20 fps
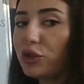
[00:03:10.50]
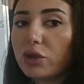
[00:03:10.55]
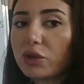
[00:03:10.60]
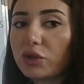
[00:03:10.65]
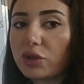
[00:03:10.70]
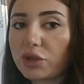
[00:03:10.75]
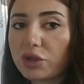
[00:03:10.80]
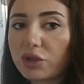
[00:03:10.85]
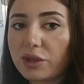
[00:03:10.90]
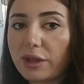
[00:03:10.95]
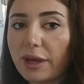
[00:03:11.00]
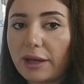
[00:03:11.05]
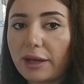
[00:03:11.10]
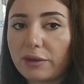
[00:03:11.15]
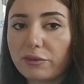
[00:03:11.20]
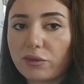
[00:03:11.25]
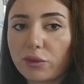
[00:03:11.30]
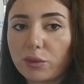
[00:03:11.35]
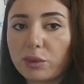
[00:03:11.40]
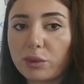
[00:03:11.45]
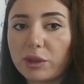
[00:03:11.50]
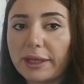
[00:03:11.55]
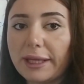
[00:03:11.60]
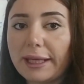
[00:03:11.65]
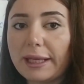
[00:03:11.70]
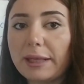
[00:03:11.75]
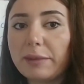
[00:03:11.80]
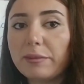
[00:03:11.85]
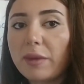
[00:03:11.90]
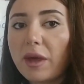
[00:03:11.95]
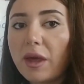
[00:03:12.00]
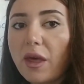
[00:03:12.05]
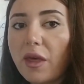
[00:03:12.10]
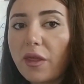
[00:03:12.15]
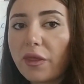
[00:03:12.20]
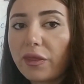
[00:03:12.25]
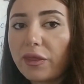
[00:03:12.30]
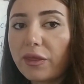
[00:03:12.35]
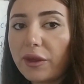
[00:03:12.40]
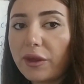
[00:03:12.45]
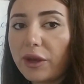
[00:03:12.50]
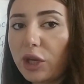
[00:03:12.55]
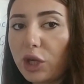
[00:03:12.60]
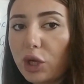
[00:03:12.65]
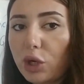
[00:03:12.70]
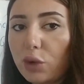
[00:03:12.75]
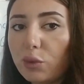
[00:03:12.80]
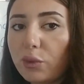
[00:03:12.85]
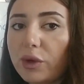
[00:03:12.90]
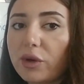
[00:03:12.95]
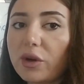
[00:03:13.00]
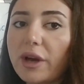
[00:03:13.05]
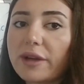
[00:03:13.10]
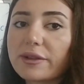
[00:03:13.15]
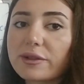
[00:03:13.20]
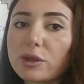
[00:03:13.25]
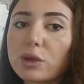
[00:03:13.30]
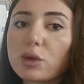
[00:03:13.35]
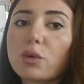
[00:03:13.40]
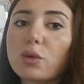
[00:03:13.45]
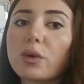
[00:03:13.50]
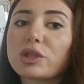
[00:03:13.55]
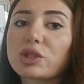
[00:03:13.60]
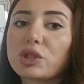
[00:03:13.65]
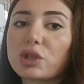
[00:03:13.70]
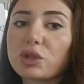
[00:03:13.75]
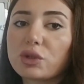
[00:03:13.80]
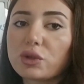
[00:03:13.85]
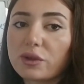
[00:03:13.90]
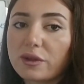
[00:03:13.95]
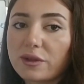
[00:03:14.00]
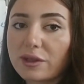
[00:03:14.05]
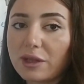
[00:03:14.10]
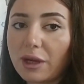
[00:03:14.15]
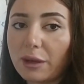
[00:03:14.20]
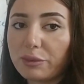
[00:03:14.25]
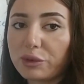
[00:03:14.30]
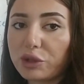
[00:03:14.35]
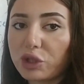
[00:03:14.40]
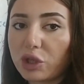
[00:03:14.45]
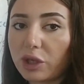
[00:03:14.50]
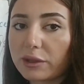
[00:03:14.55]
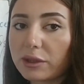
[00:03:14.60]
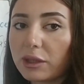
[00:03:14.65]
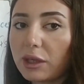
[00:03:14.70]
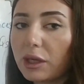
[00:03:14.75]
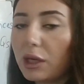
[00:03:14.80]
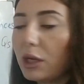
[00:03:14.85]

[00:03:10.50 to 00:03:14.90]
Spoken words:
you understand from the name, here we're asking question to the subject.